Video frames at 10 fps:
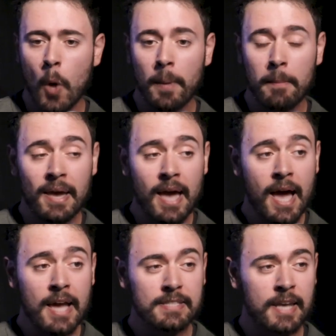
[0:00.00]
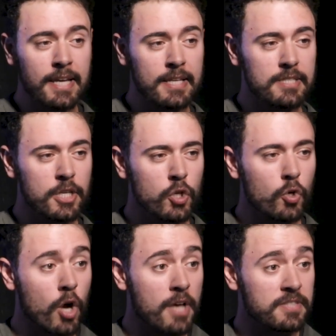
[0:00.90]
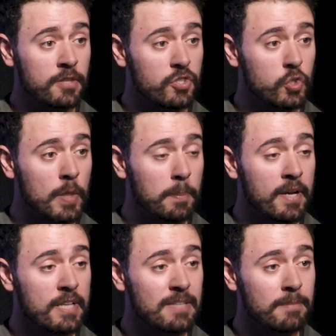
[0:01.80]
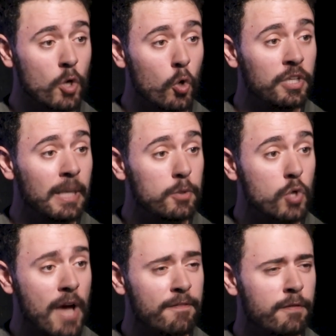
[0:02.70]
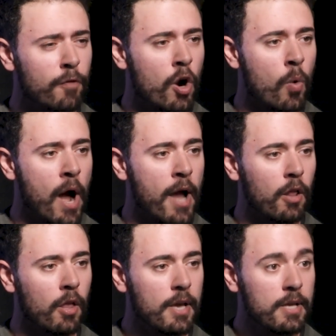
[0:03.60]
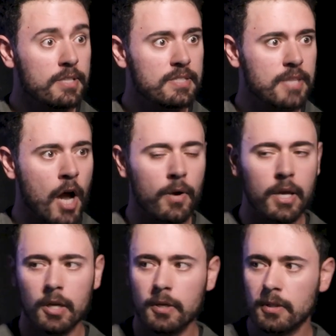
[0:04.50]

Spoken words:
open my eyes and I continue crossing the street because I've been holding up traffic for a while. Sorry.